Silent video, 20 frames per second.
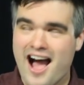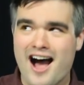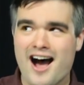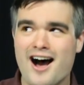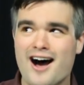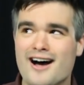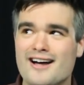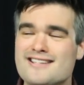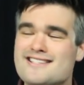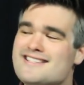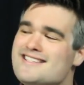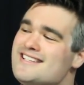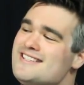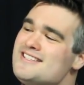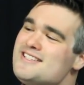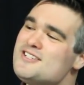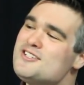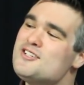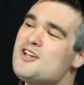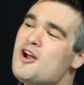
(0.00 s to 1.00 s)
Uh,
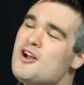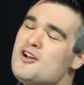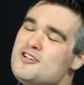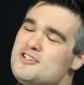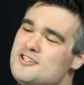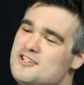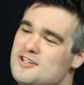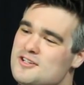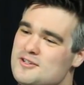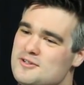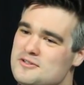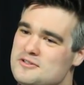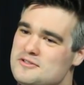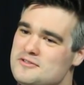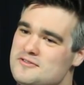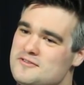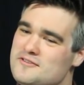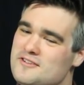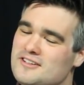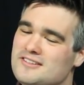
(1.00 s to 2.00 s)
since
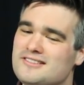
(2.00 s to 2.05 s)
Tartuffe,